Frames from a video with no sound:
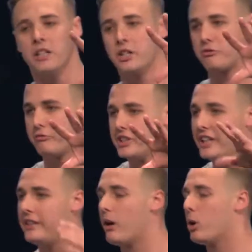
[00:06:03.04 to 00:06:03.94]
let's really
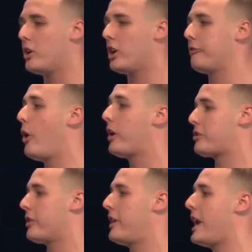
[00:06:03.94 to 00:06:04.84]
narrow in our focus
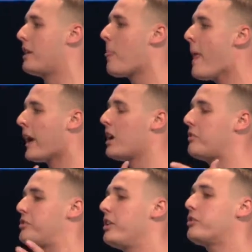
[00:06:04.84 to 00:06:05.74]
today and kind of
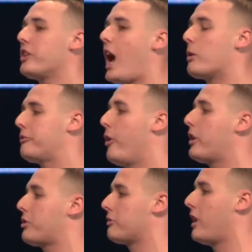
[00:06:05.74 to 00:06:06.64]
center our
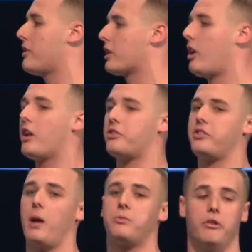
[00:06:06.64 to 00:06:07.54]
focus around the
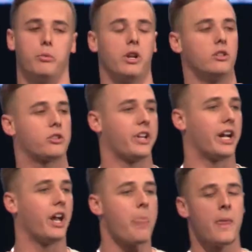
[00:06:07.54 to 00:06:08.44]
concept of what it looks
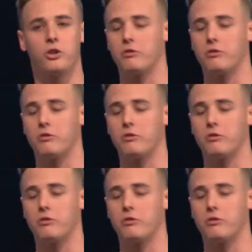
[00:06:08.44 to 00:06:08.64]
like to